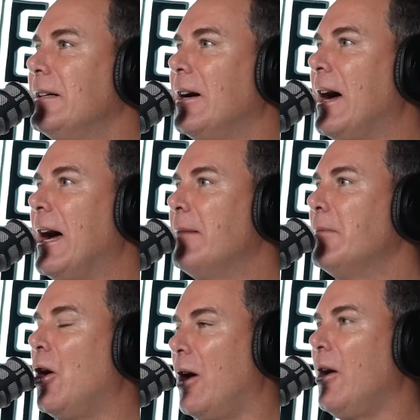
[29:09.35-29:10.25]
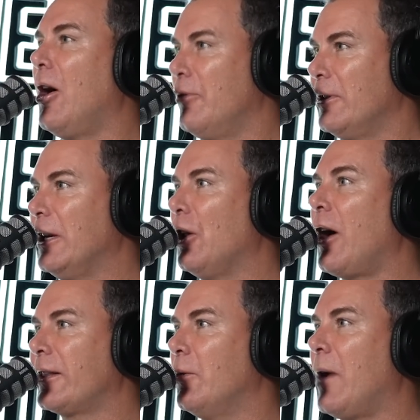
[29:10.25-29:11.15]
I really
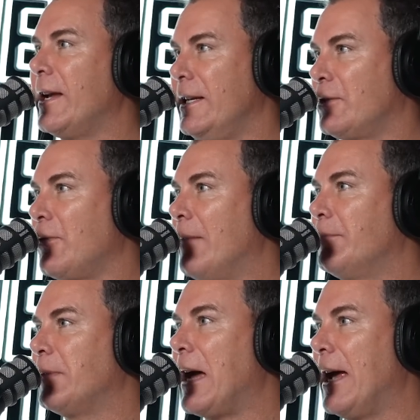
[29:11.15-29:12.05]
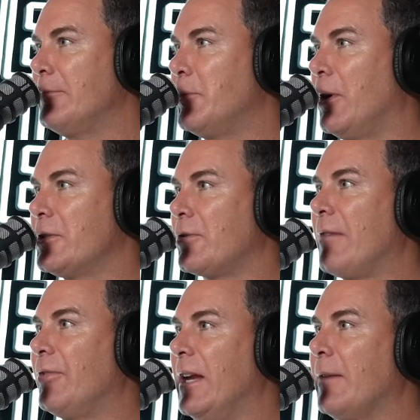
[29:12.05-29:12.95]
like the way he's grabbed games by the
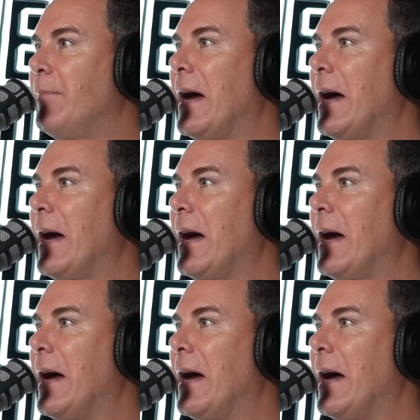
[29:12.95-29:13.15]
scruff of the neck.